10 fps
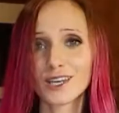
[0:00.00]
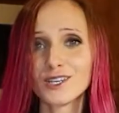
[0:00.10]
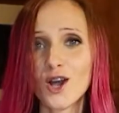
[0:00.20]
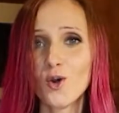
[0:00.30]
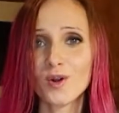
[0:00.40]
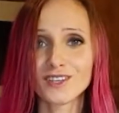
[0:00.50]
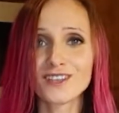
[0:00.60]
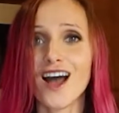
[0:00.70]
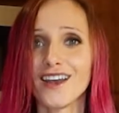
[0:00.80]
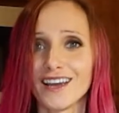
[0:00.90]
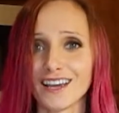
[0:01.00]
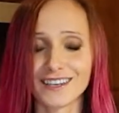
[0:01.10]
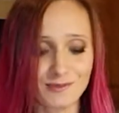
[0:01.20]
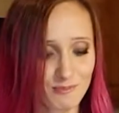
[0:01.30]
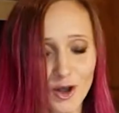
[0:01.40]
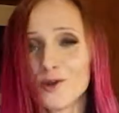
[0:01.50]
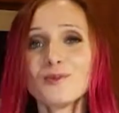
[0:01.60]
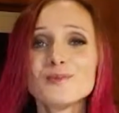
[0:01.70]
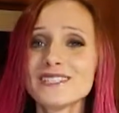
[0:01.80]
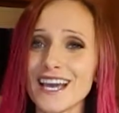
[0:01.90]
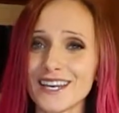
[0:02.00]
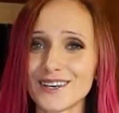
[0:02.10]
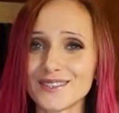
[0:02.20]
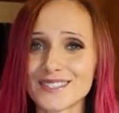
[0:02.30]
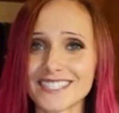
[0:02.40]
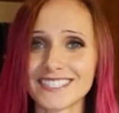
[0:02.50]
you know, exotic, purple potatoes.